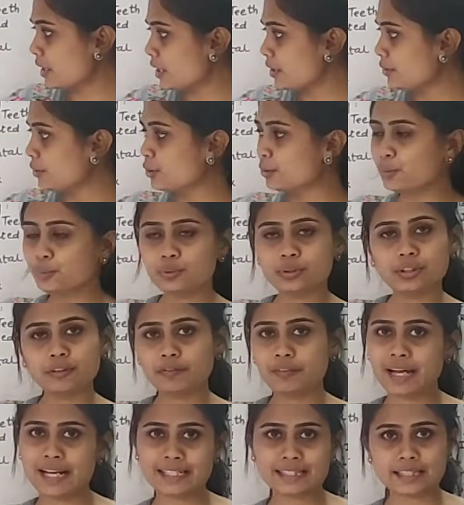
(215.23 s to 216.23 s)
You do the
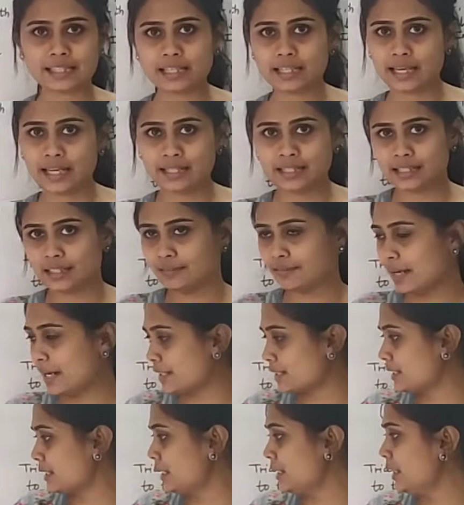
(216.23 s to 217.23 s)
flasking and
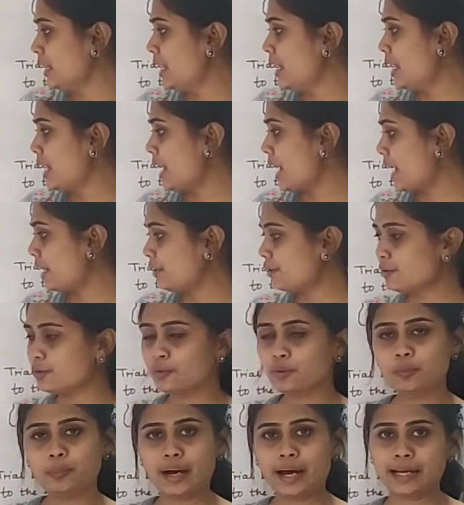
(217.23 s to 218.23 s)
dewaxing and you
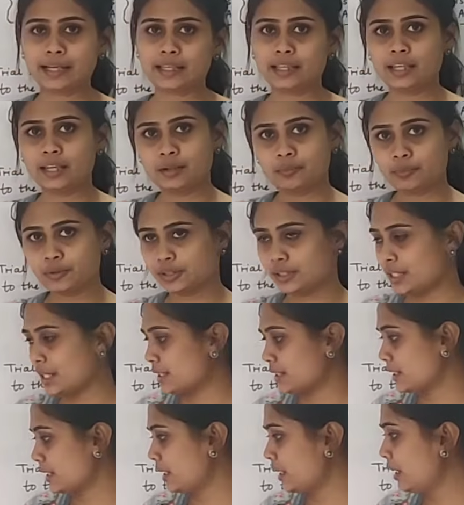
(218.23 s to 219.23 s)
do packing and
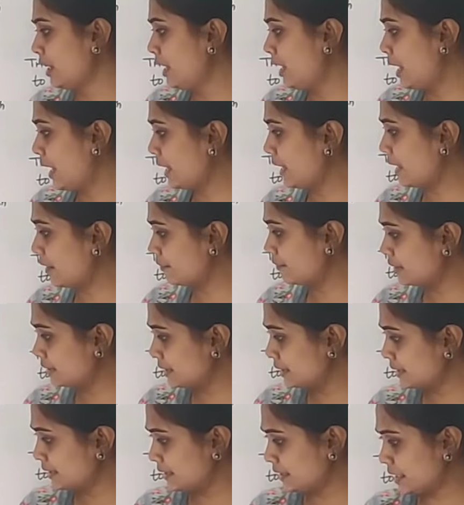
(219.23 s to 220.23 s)
processing. And after
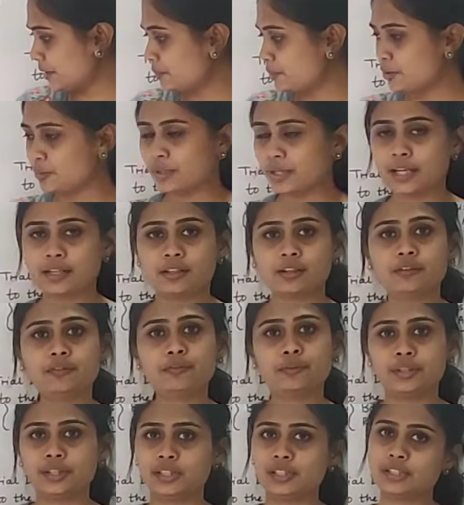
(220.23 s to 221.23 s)
these steps, you get a
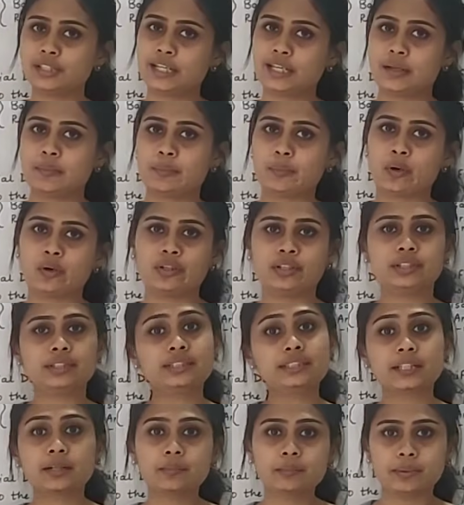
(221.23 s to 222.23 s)
finished and a
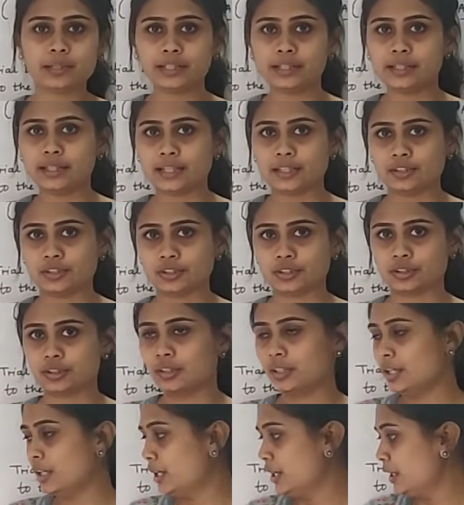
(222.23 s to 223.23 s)
polished complete denture.
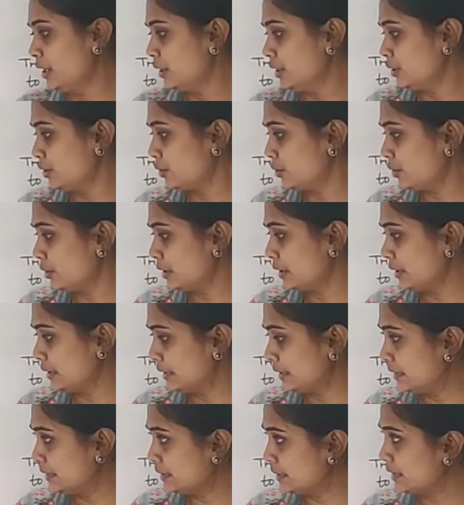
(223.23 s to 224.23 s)
So
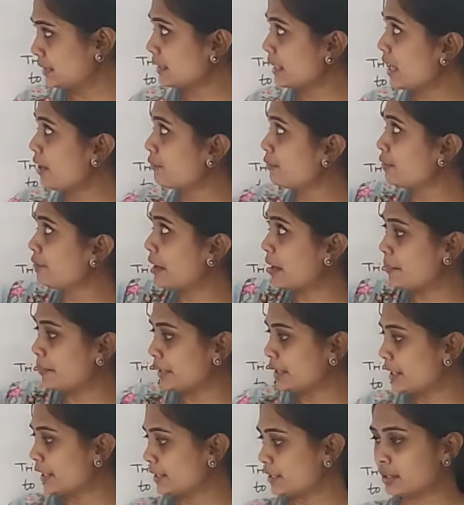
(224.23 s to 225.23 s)
this is how we
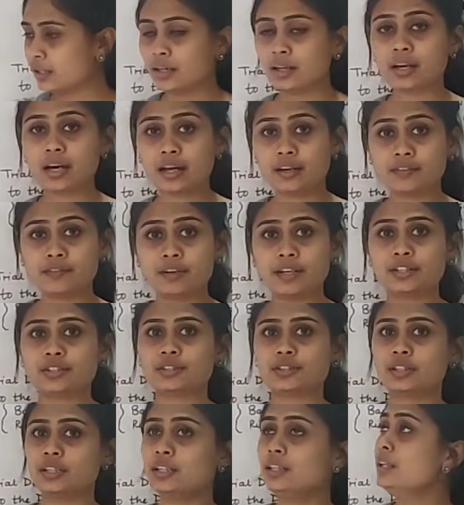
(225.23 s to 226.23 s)
fabricate a
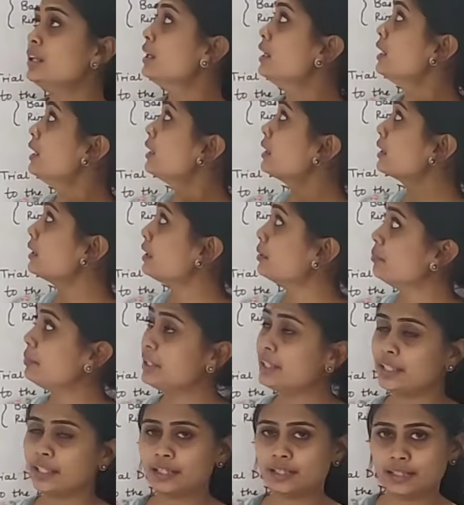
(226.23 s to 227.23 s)
conventional
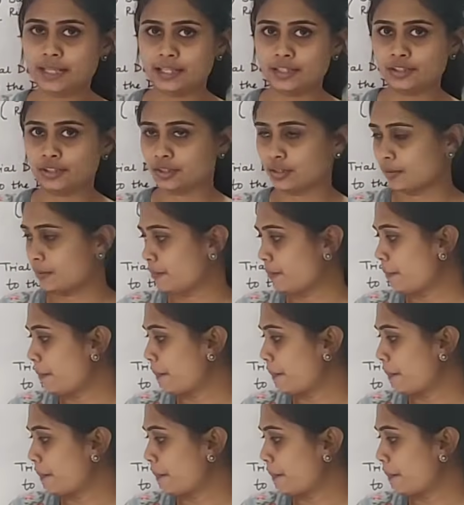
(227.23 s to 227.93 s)
immediate denture.